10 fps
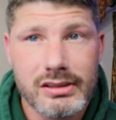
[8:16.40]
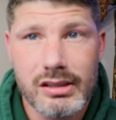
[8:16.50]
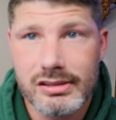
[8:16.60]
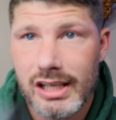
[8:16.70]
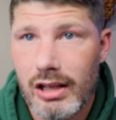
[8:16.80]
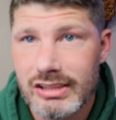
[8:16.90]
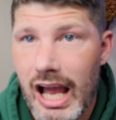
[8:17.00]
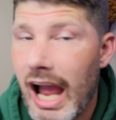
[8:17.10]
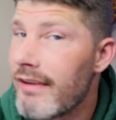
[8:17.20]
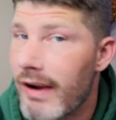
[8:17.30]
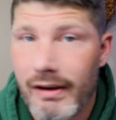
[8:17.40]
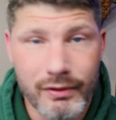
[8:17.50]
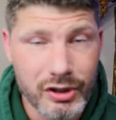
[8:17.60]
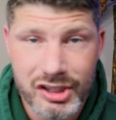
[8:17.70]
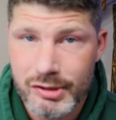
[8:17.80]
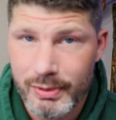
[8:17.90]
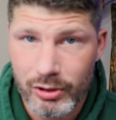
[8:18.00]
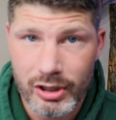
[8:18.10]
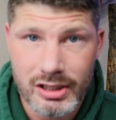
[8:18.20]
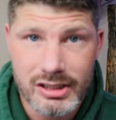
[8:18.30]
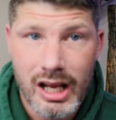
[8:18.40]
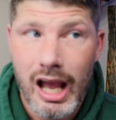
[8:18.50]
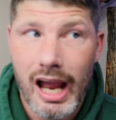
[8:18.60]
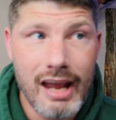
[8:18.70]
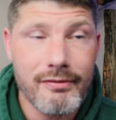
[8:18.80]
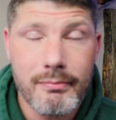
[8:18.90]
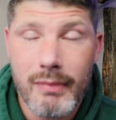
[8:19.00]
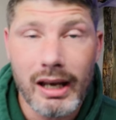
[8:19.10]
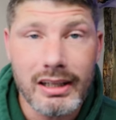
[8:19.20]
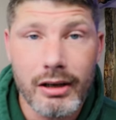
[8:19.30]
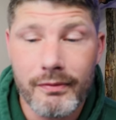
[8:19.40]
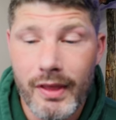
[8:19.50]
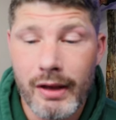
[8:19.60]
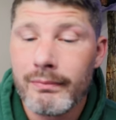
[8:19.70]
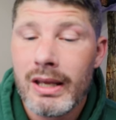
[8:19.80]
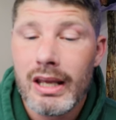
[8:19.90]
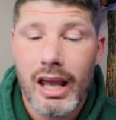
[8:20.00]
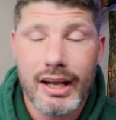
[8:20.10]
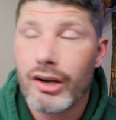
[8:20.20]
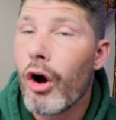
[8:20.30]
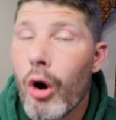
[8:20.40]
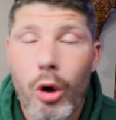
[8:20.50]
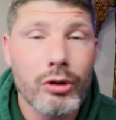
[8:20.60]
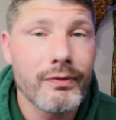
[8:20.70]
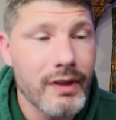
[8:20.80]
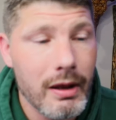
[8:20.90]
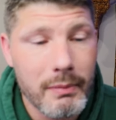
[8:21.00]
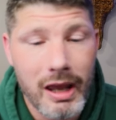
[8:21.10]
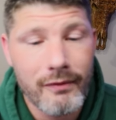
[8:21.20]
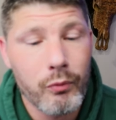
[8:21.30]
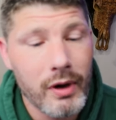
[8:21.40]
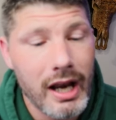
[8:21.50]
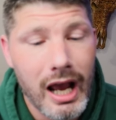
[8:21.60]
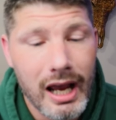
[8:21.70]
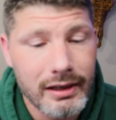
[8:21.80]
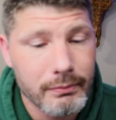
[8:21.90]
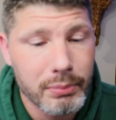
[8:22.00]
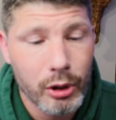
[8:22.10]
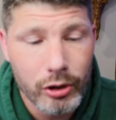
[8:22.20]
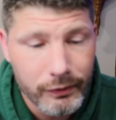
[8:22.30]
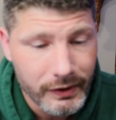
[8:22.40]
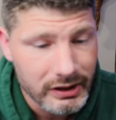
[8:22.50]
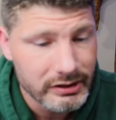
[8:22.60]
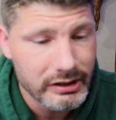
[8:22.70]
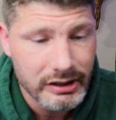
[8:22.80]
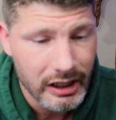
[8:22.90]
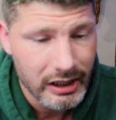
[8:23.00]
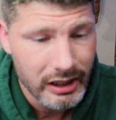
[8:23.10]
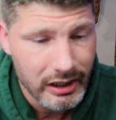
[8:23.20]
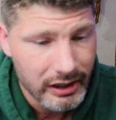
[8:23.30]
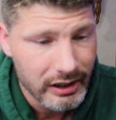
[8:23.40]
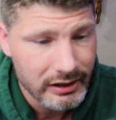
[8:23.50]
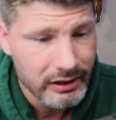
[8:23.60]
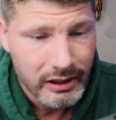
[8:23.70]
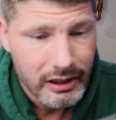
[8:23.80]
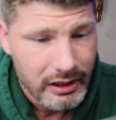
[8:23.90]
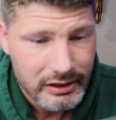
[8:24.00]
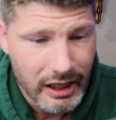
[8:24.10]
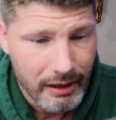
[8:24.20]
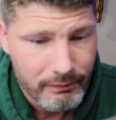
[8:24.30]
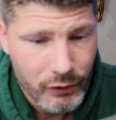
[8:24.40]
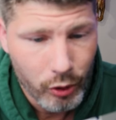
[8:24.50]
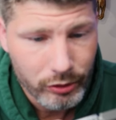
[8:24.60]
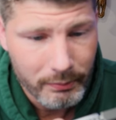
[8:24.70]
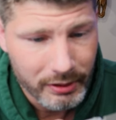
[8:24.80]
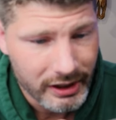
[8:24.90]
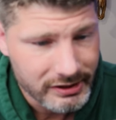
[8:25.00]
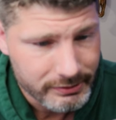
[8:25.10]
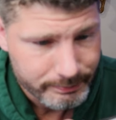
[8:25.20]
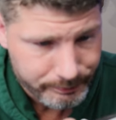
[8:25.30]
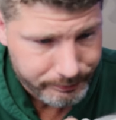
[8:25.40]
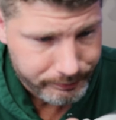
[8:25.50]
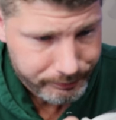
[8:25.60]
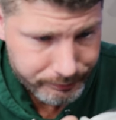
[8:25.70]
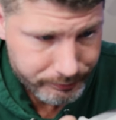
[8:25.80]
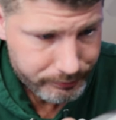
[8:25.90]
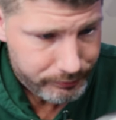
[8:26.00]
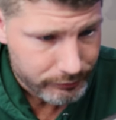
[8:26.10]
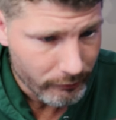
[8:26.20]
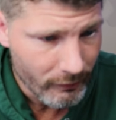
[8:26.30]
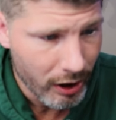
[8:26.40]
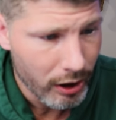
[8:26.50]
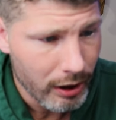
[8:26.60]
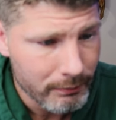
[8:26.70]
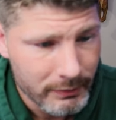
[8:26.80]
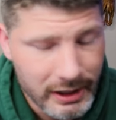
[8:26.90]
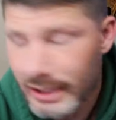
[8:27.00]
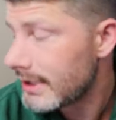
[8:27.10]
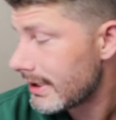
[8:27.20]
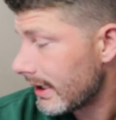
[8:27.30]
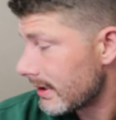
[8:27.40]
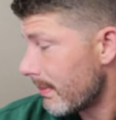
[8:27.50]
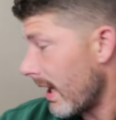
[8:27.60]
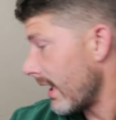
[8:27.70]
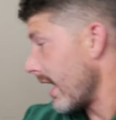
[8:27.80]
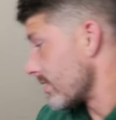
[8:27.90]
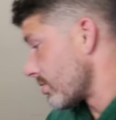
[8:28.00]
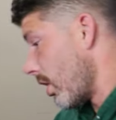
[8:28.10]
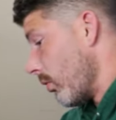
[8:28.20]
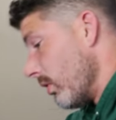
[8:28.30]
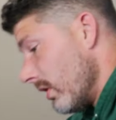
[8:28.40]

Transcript: scales I've ever experienced. I have many of them and all of them have went on perfectly and, and yeah, no complaints. Um, and this thing is badass. So